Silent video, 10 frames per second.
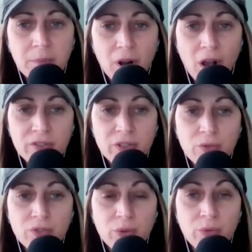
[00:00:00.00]
but
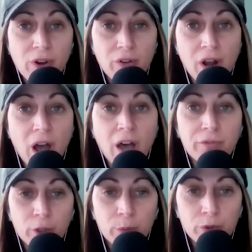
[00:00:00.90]
also to their
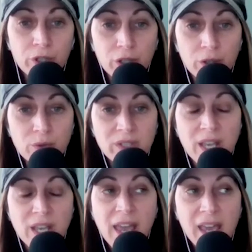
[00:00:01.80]
nonverbal cues
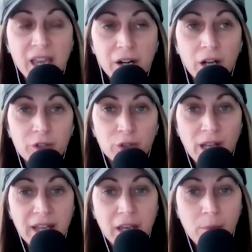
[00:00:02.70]
and
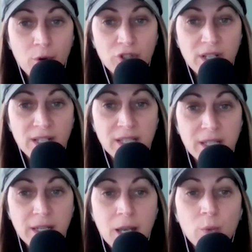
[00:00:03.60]
underlying emotions.